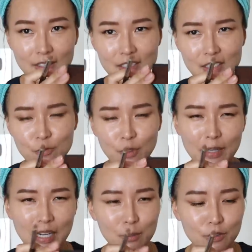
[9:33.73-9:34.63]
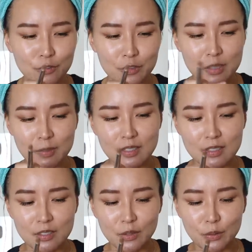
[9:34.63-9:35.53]
This is from a couple of
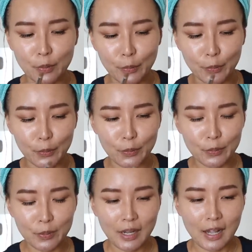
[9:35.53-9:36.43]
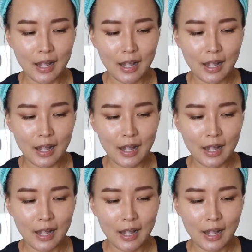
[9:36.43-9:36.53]
Christmases ago.